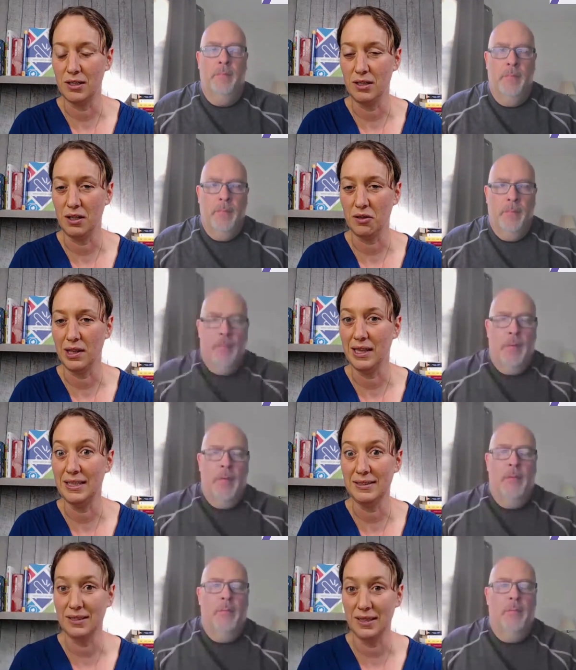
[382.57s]
Speaker 1: are not
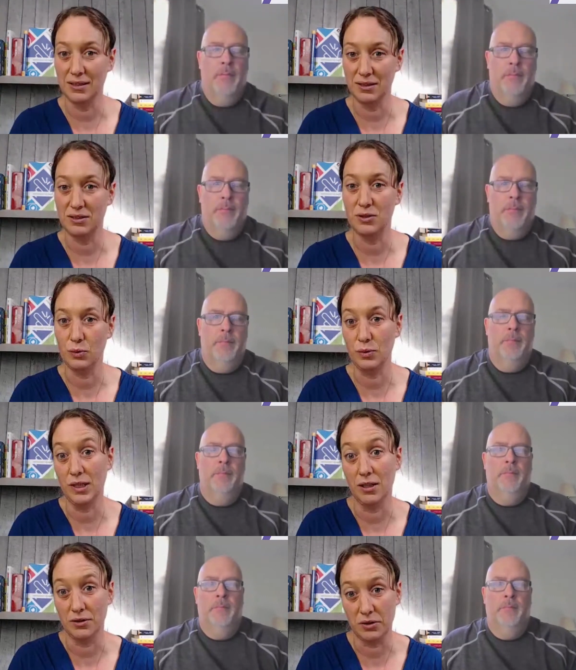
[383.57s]
listening to
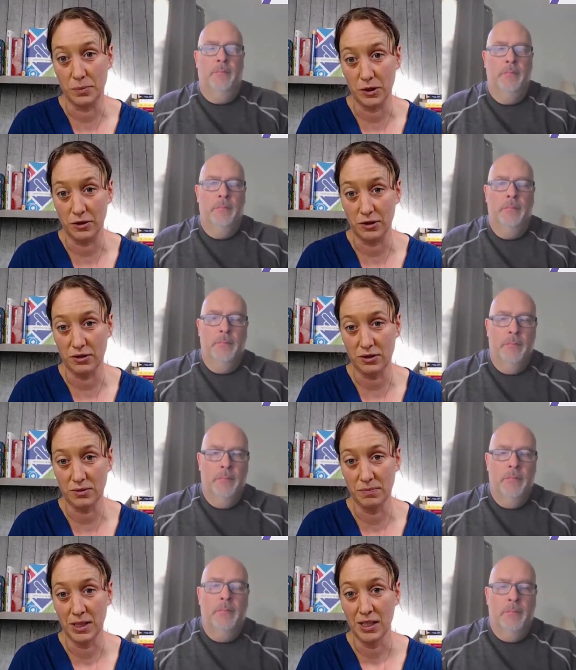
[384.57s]
the
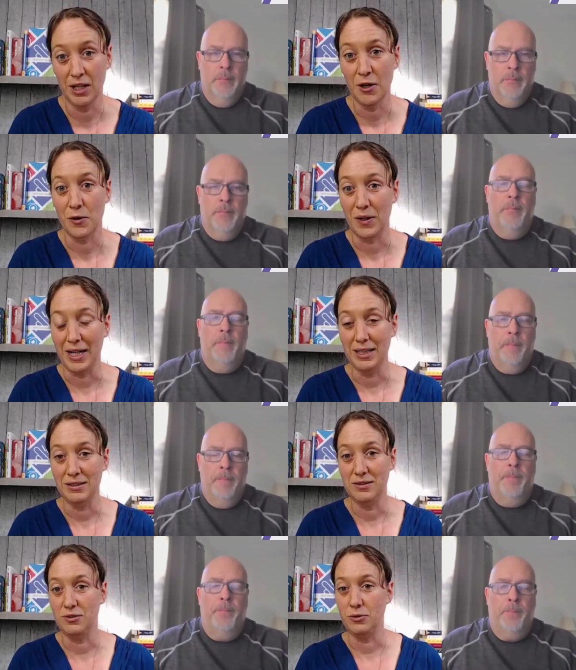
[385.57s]
entrepreneurs,
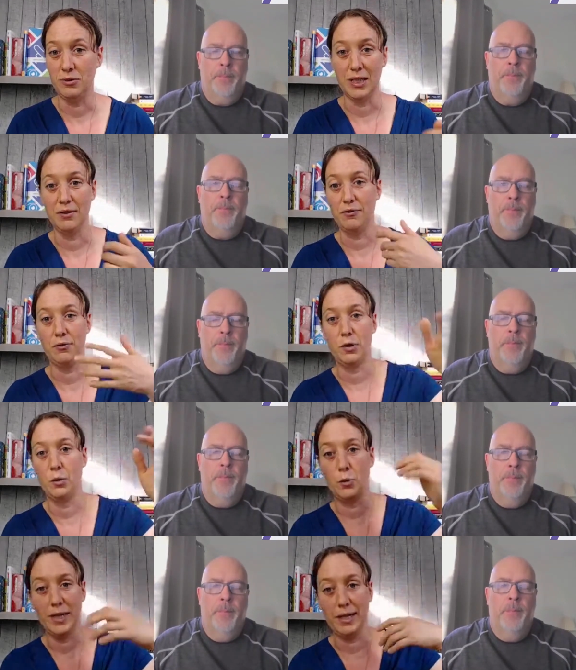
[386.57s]
right? To kind of
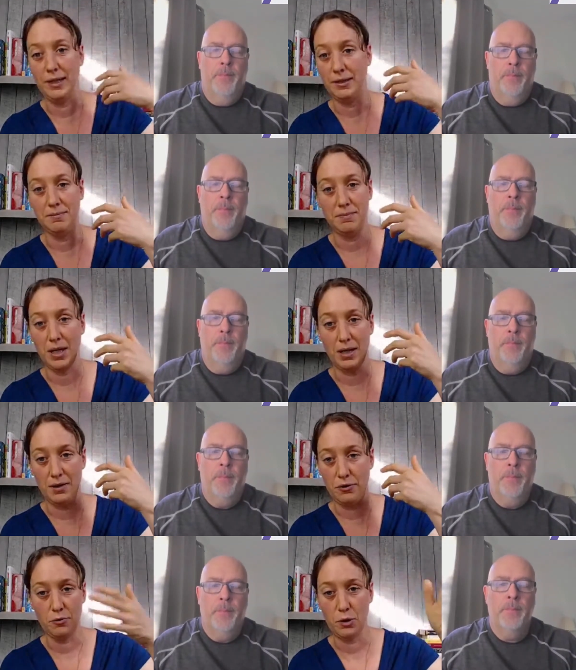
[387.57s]
throw away,
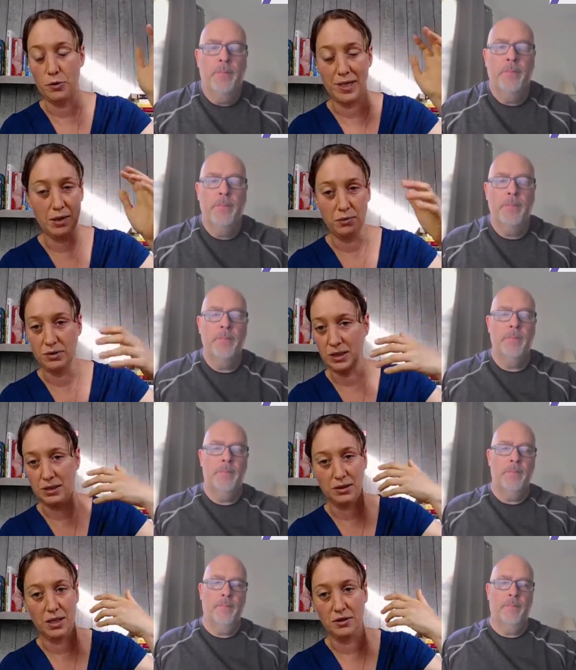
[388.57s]
uh, throw around
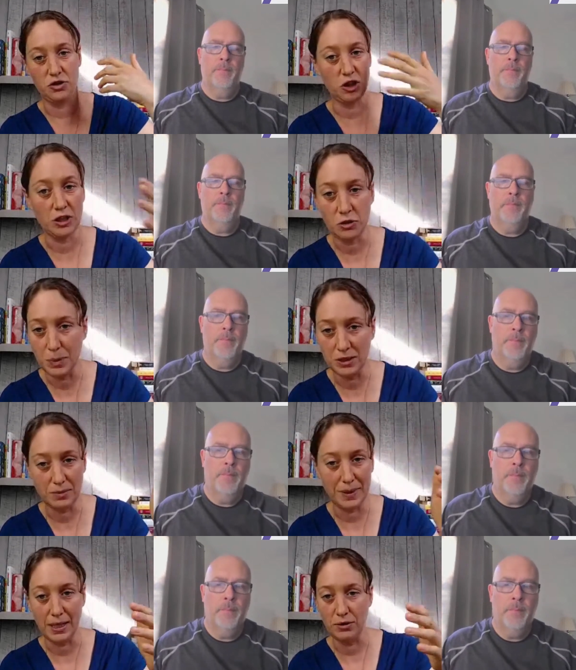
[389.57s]
uh, uh,
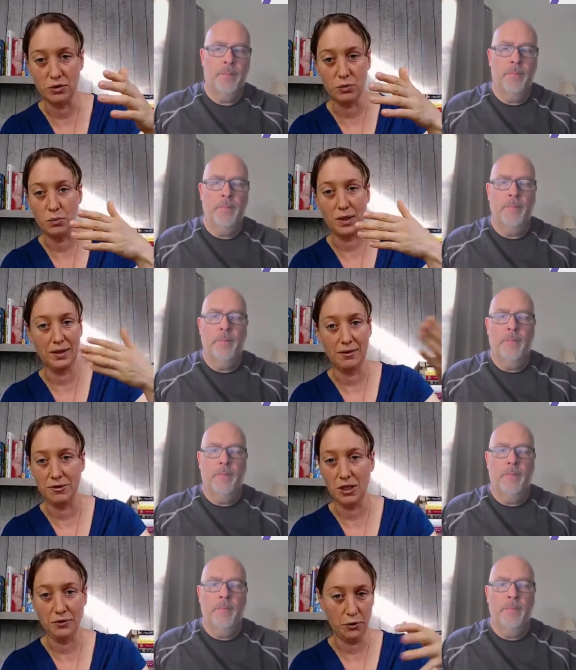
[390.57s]
judgment about what
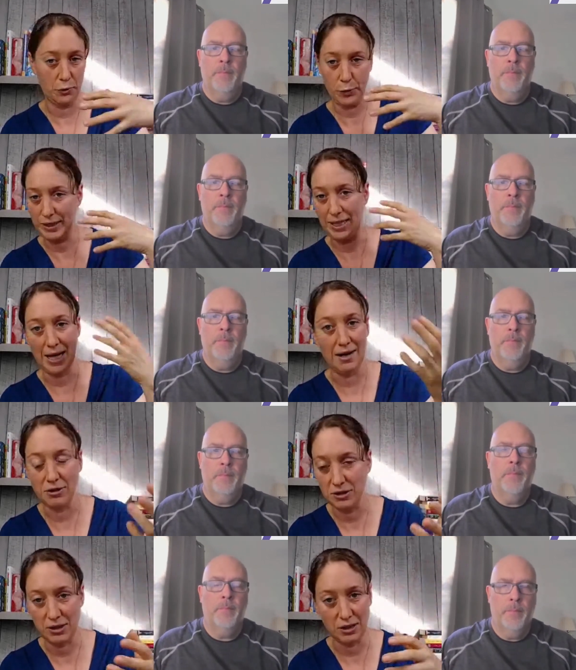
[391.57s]
they've done or what they
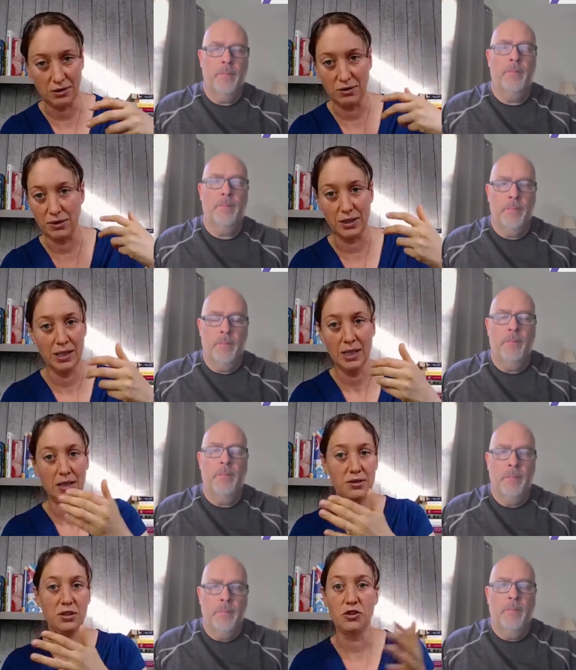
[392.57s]
haven't done, or
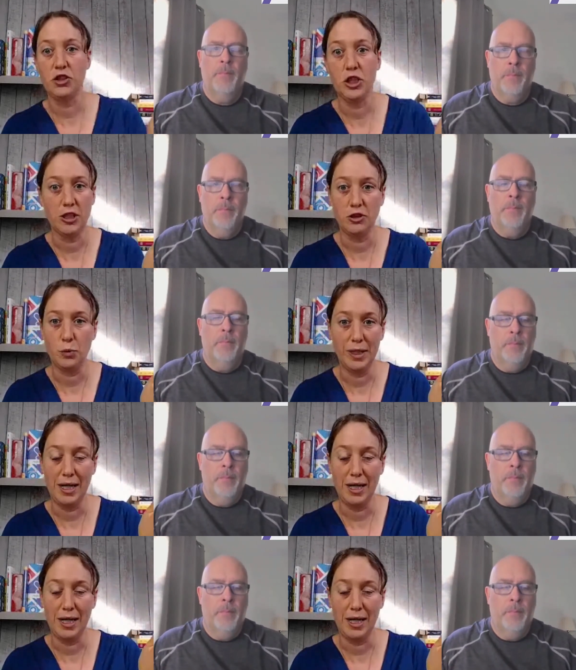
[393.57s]
just judge